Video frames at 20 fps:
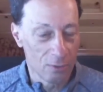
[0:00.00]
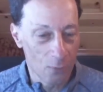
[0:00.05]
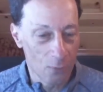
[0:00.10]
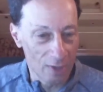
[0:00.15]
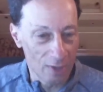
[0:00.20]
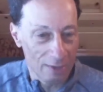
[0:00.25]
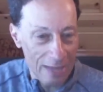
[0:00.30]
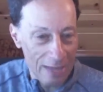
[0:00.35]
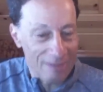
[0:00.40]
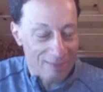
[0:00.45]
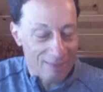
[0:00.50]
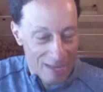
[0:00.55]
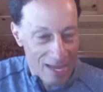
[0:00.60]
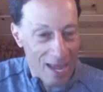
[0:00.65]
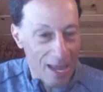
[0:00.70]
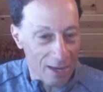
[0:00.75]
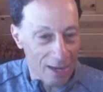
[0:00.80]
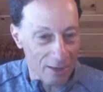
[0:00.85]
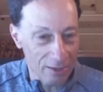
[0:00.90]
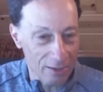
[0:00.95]
Well, at
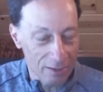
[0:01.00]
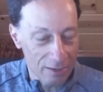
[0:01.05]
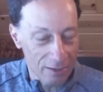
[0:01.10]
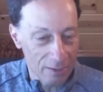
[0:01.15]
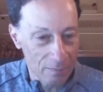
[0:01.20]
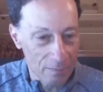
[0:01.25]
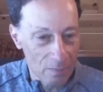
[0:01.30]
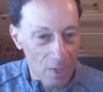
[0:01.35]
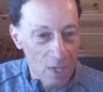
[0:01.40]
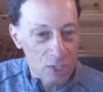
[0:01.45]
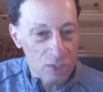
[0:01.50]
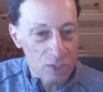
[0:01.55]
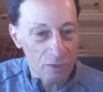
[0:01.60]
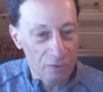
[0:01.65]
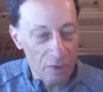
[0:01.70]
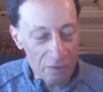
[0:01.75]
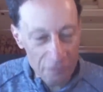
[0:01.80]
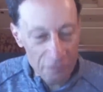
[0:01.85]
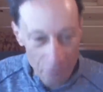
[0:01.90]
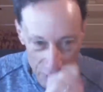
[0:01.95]
the end. So
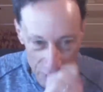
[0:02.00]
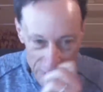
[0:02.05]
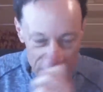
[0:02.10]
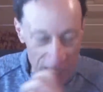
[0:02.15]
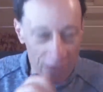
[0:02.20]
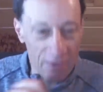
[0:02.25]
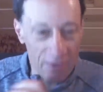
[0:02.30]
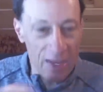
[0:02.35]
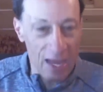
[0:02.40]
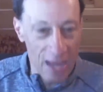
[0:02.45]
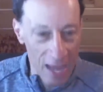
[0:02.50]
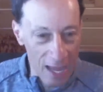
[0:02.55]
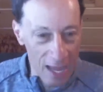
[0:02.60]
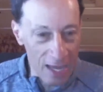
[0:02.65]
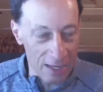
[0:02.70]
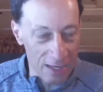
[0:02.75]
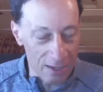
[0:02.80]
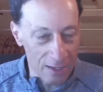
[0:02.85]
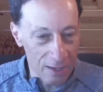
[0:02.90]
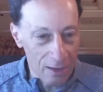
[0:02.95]
if you're focused on the
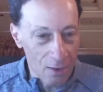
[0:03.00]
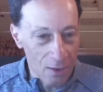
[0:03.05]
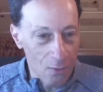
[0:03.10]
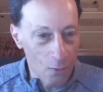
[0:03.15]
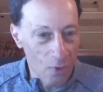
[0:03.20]
end,